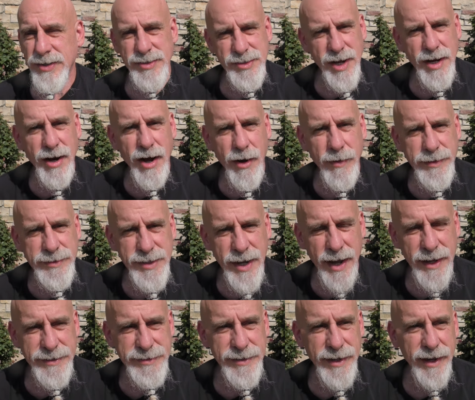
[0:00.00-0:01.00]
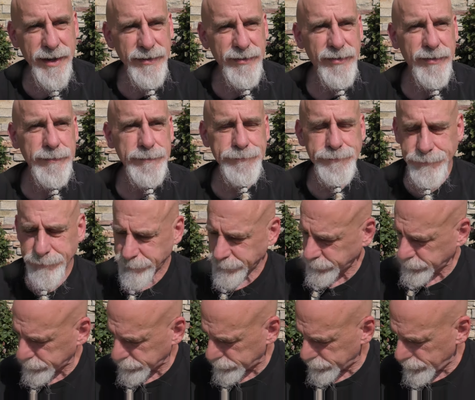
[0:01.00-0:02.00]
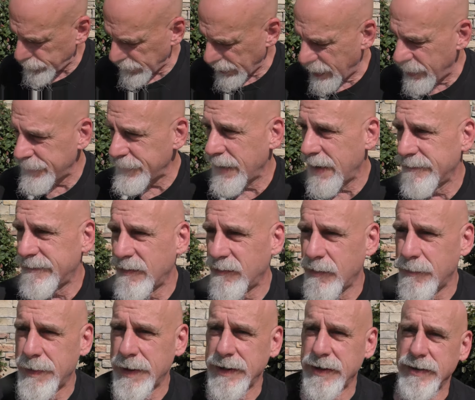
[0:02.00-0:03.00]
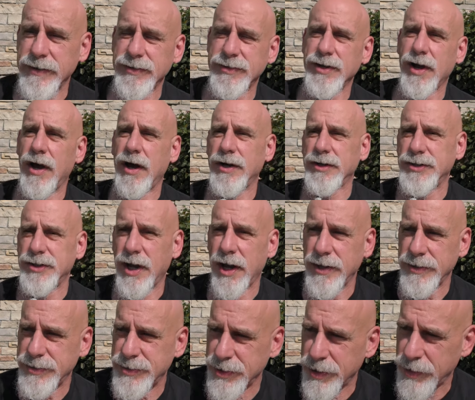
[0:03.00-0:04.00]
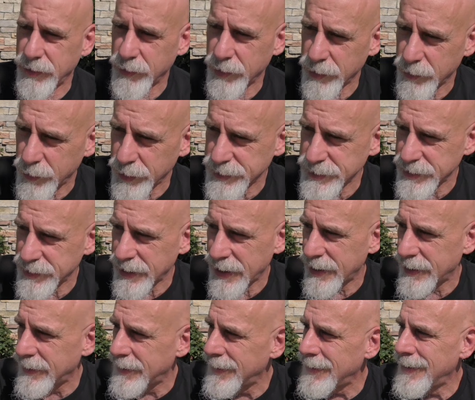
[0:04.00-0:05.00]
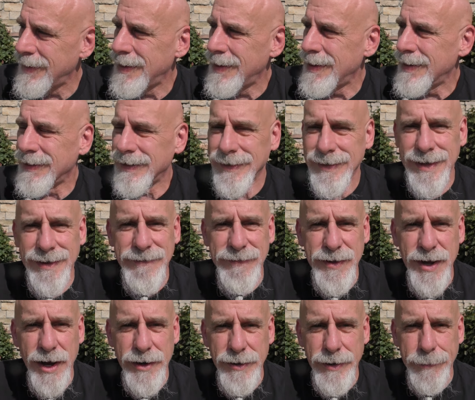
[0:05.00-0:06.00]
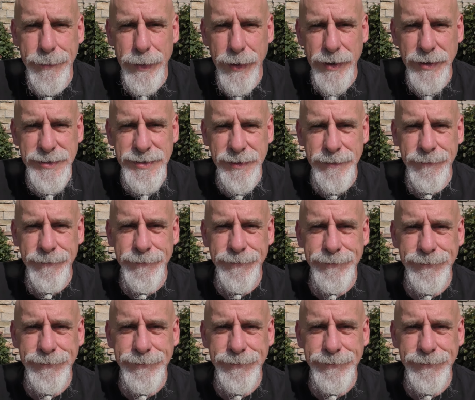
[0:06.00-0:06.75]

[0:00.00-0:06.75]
it's not always hot sauce. I don't think I've ever been to the saw, a show where there wasn't that leaf gutter person.